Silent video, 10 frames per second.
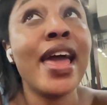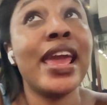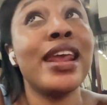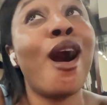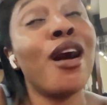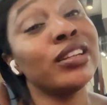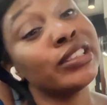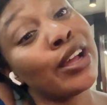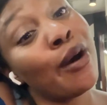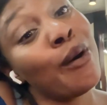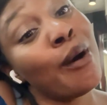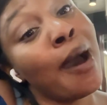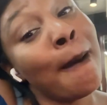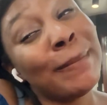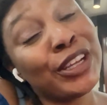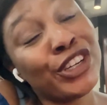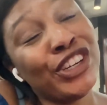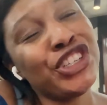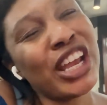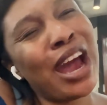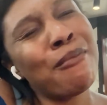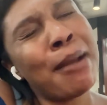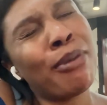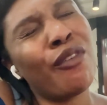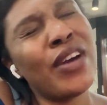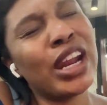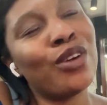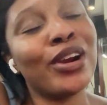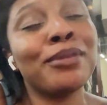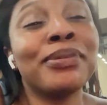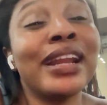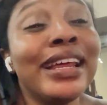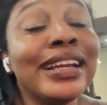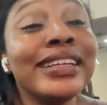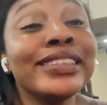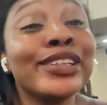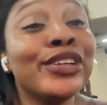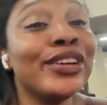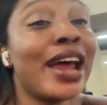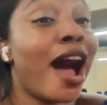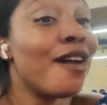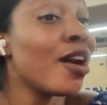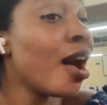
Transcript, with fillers: And also, make sure you check out my prophetic word playlist so you can have